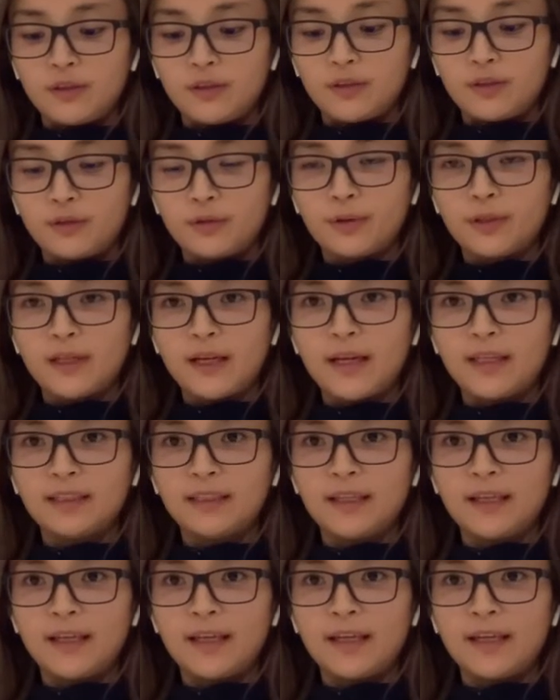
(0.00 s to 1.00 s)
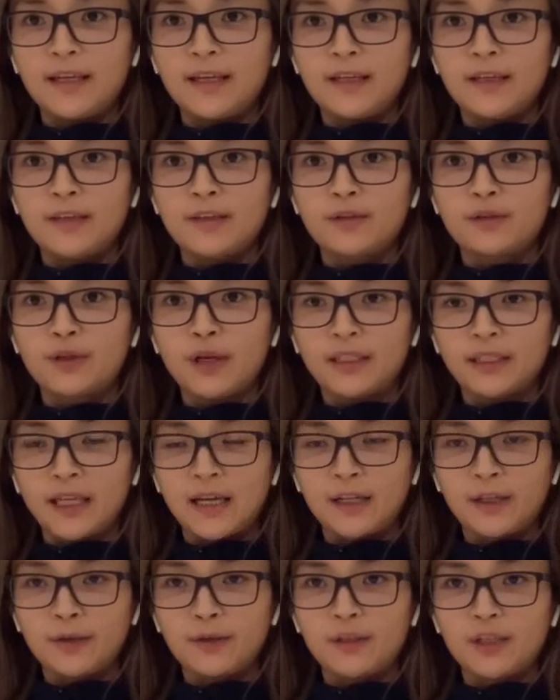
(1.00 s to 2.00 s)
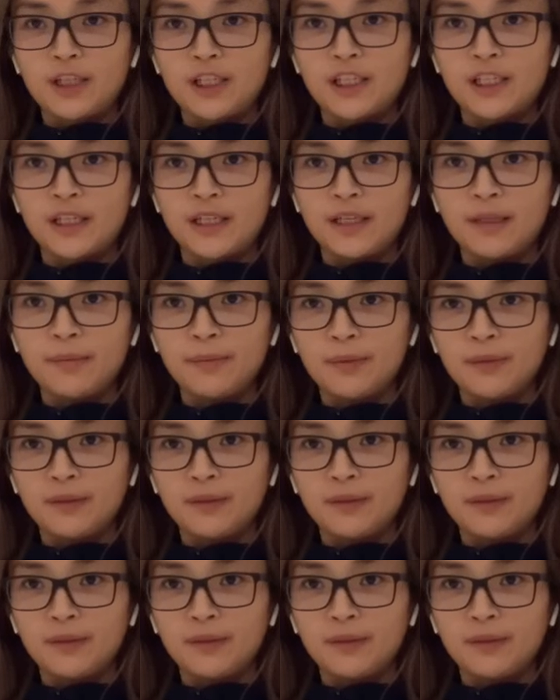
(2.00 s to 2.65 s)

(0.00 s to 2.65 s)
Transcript: to get a rectangular shape.